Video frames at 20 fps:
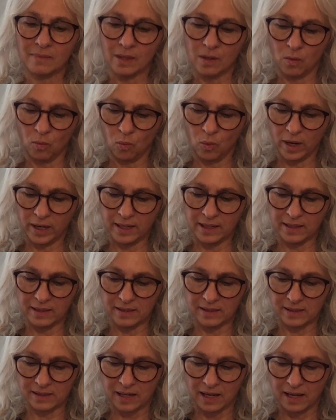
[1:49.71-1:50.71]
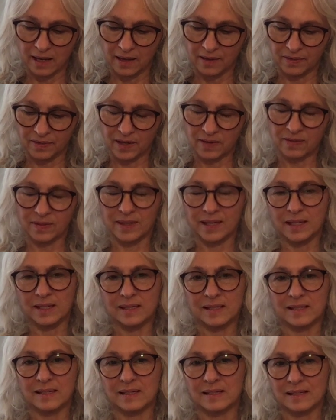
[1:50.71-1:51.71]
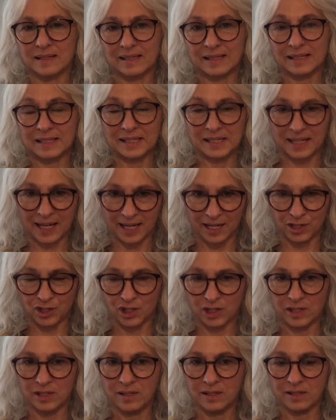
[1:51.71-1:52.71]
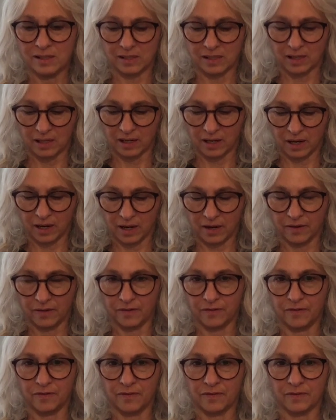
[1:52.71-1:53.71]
One is that these stages of